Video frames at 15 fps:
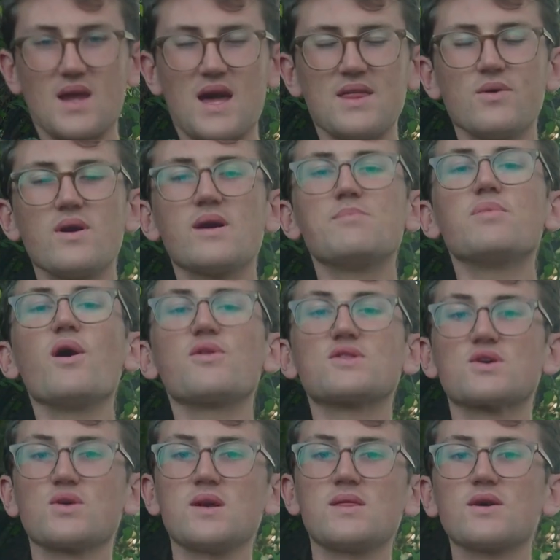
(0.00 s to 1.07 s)
I think we can both
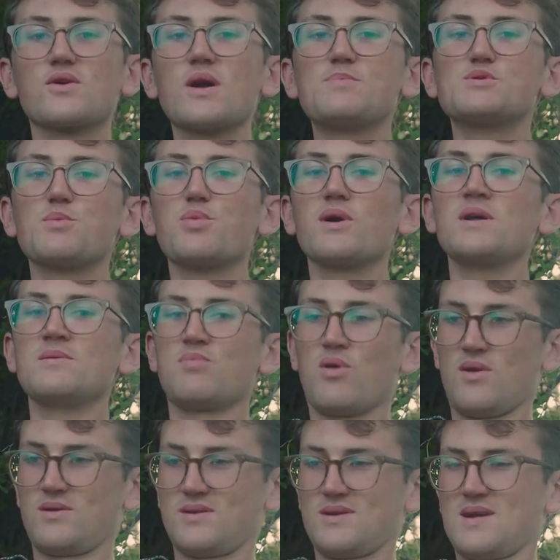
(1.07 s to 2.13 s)
agree that grips are pretty
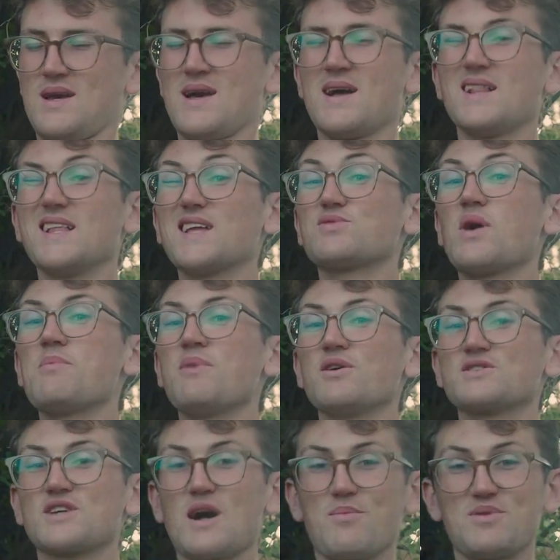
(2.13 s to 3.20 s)
important. That's why
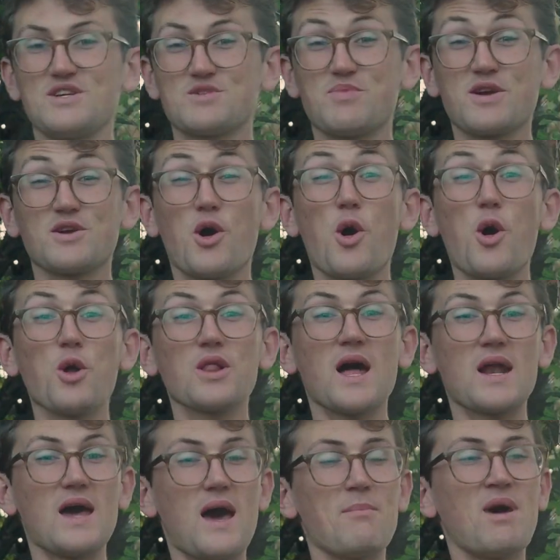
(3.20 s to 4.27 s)
most companies spend a whole lot
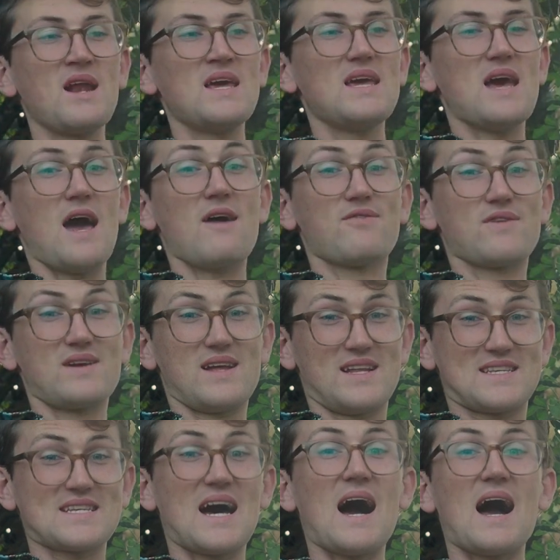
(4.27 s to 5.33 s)
of money, effort, and
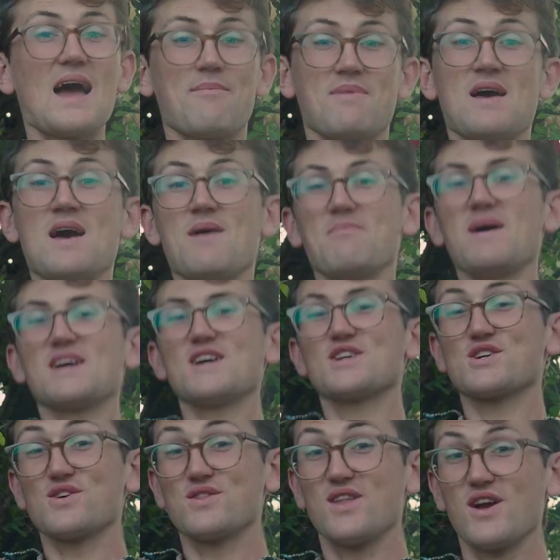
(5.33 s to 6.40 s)
time making
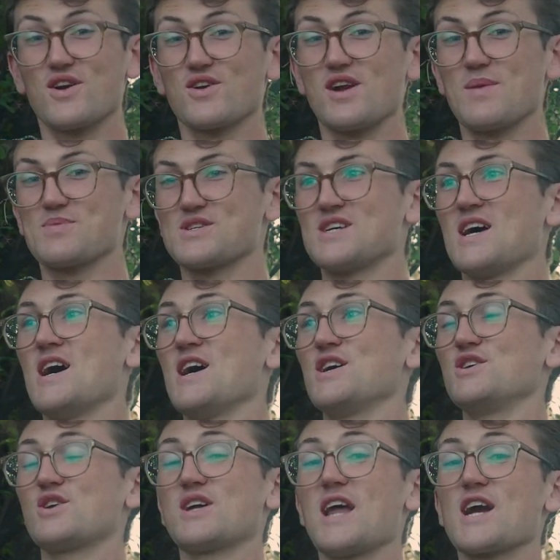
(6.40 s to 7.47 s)
sure their grips
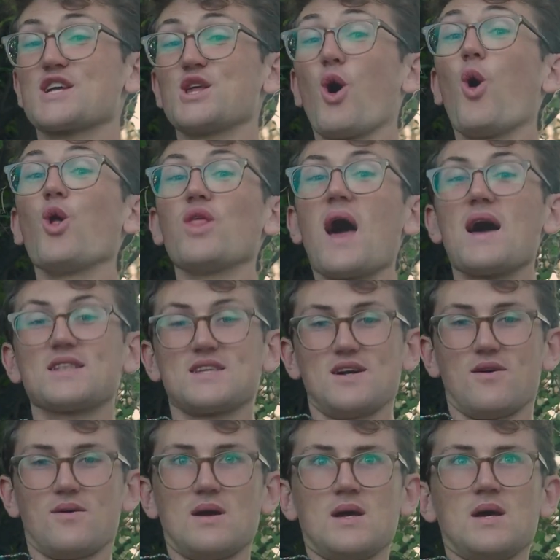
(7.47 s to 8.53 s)
you can actually hold on to.
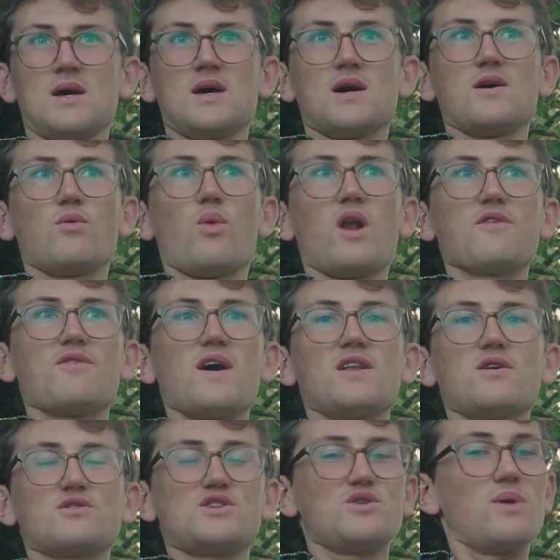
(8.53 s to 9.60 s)
What if I
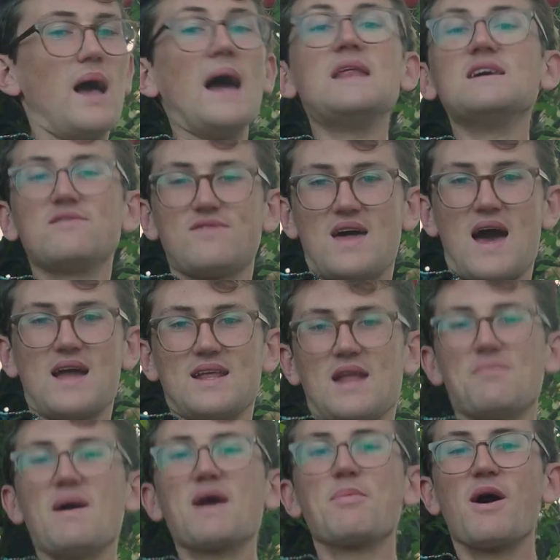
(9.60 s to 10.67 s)
don't do any of that
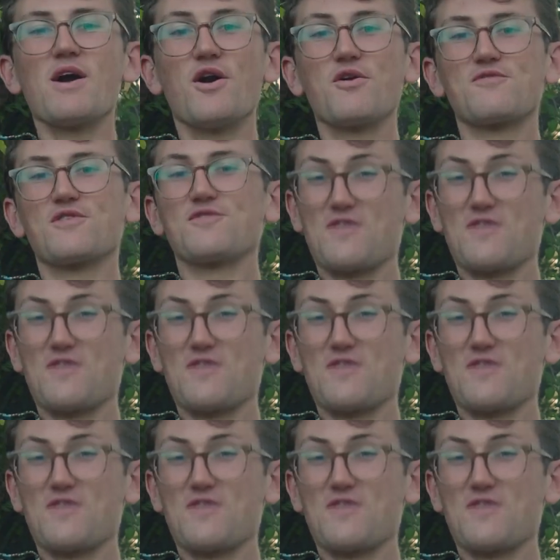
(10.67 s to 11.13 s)
and make my own for